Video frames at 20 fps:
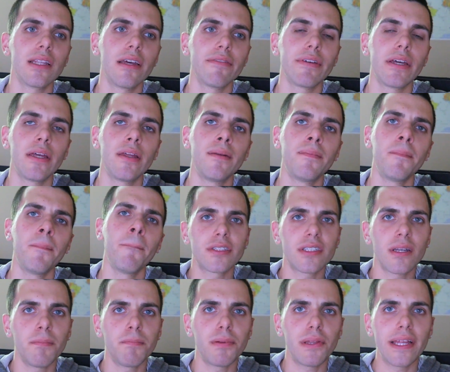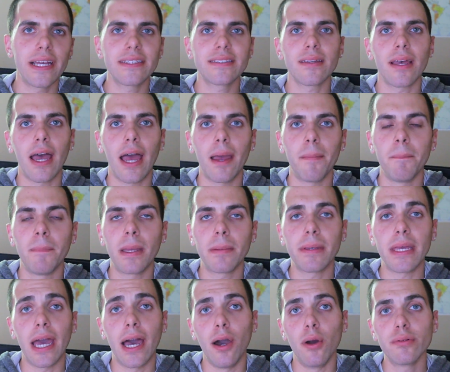live in, someplace
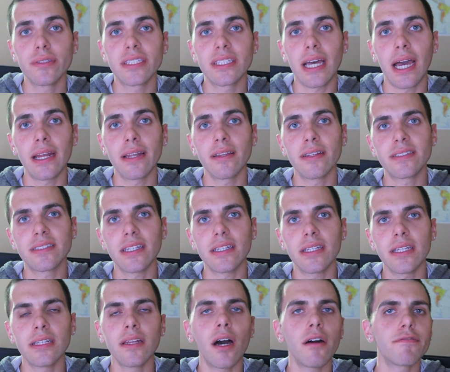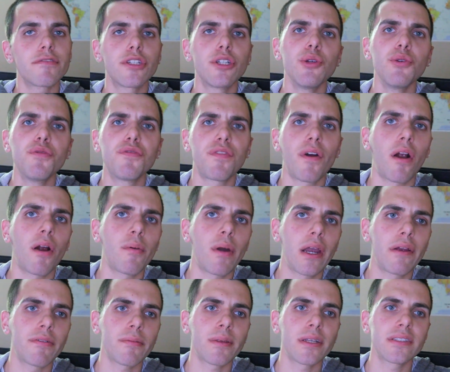maybe outside of the city, not too far away
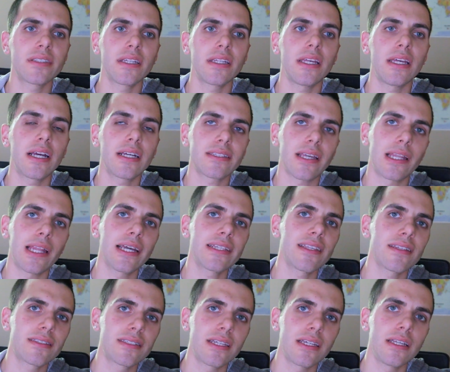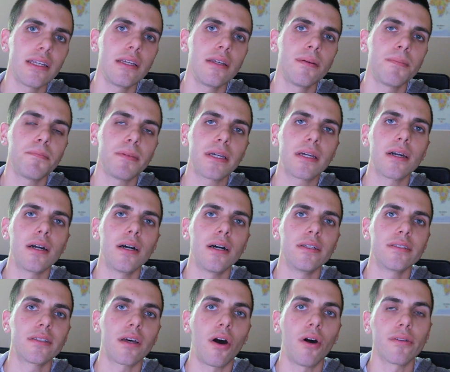from the city, because I like the city
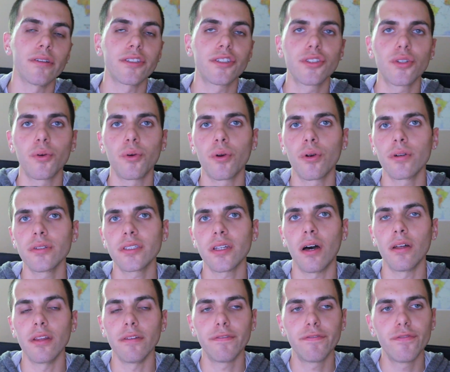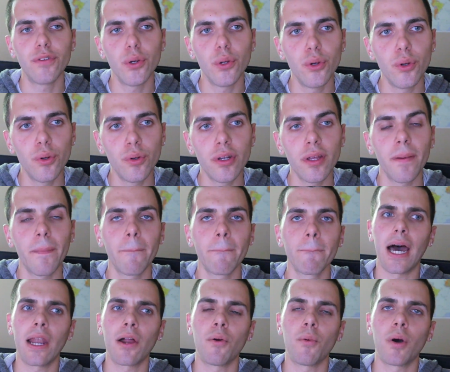because all the stores, all the food.
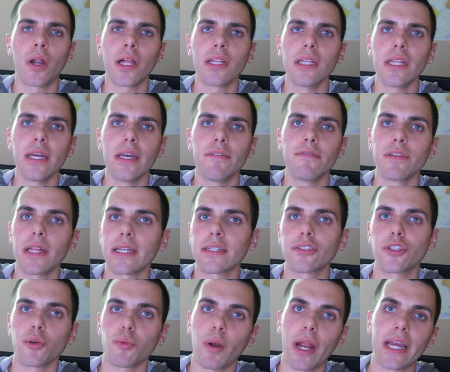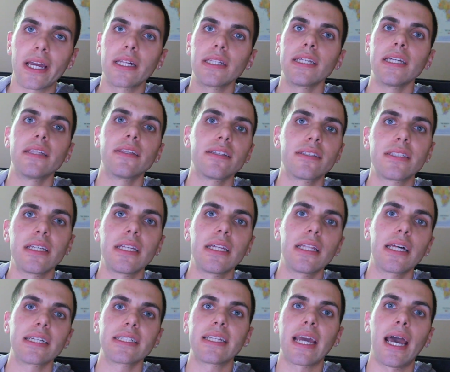I don't want to live like directly in the city,
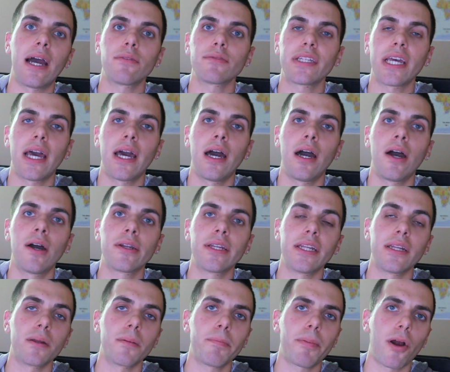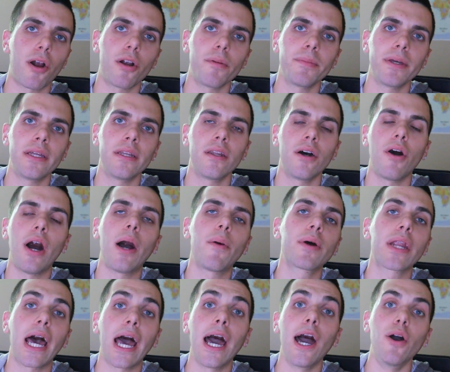like downtown in an apartment. No, I
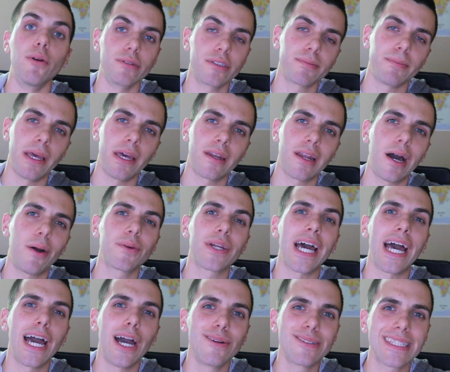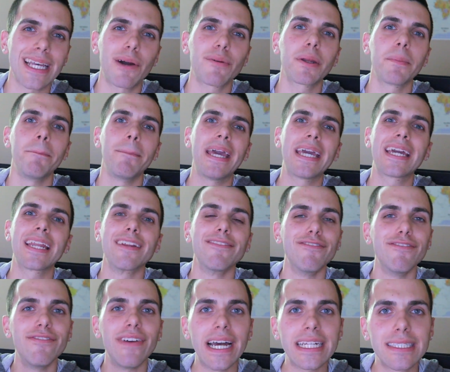want a house, man. I want a house. I want to make an
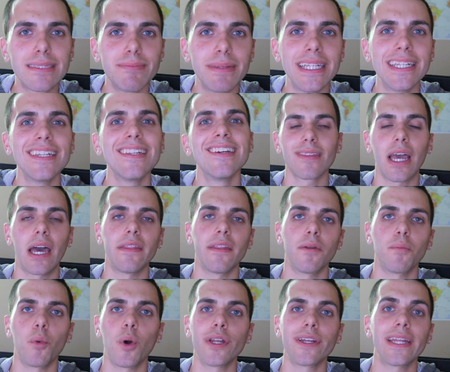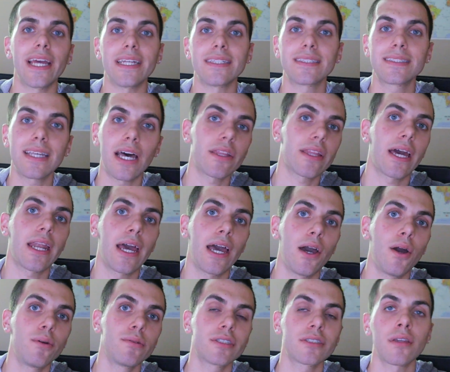investment and then one day sell that
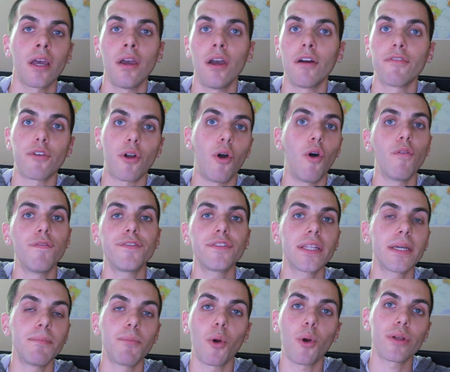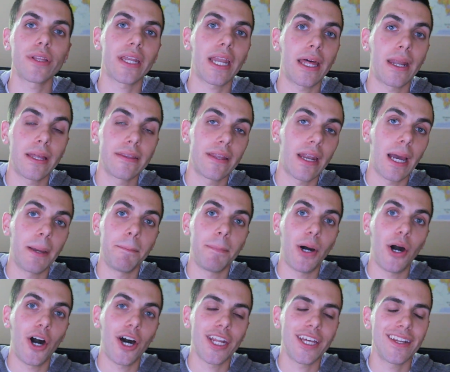house for hopefully more than I
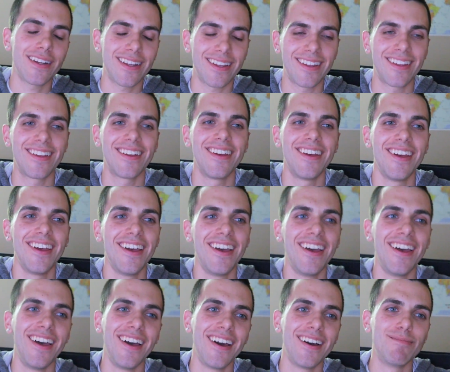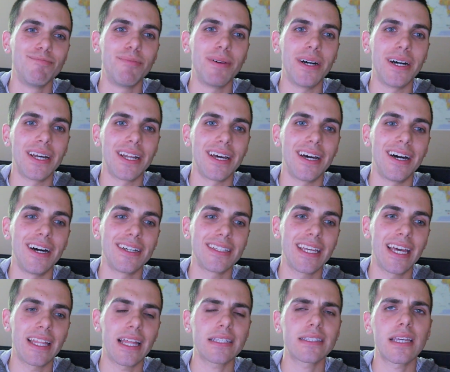bought it. But
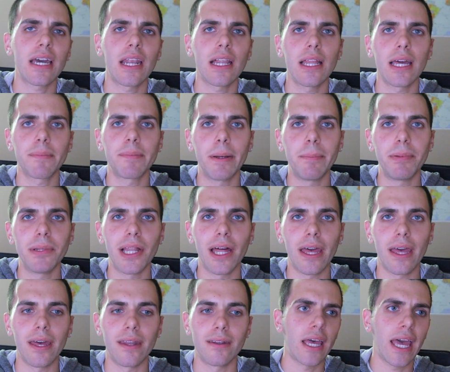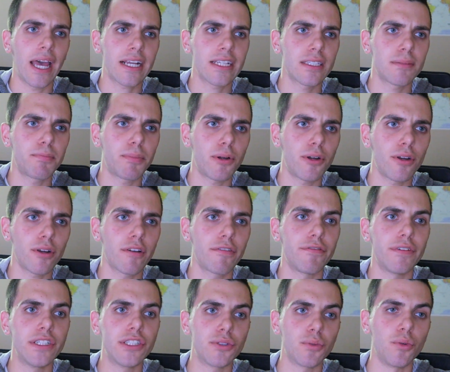yeah, that's kind of like my plan. Xberg
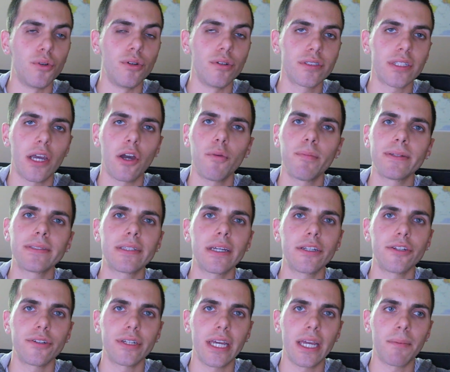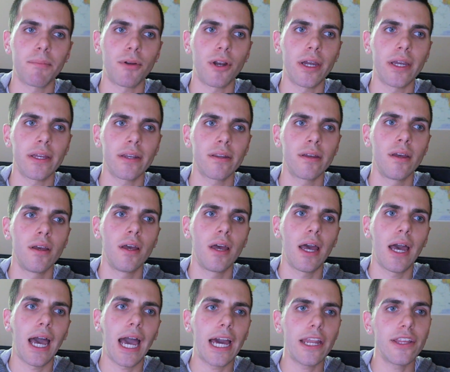Visuals, I hope I said your name right.
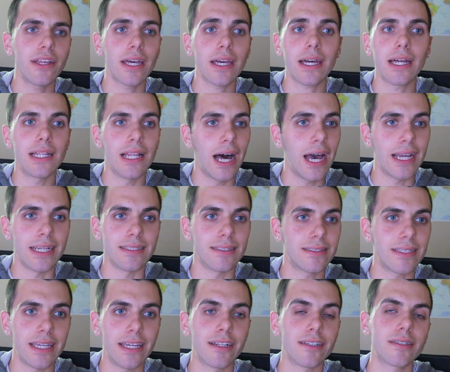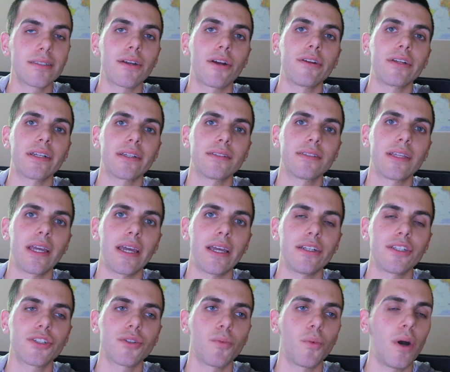How do you get clients in a starting
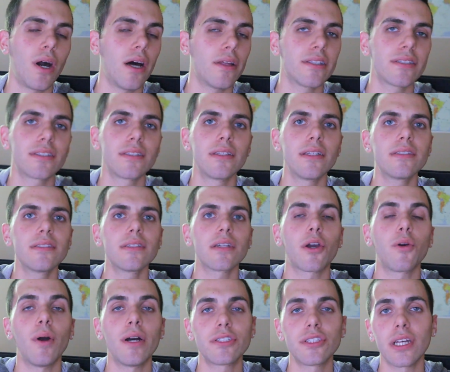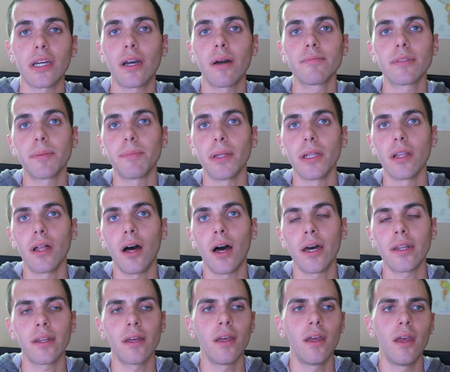stage? Wow, this is a question that comes up a
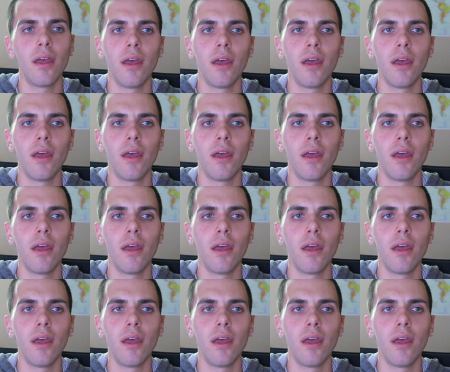lot.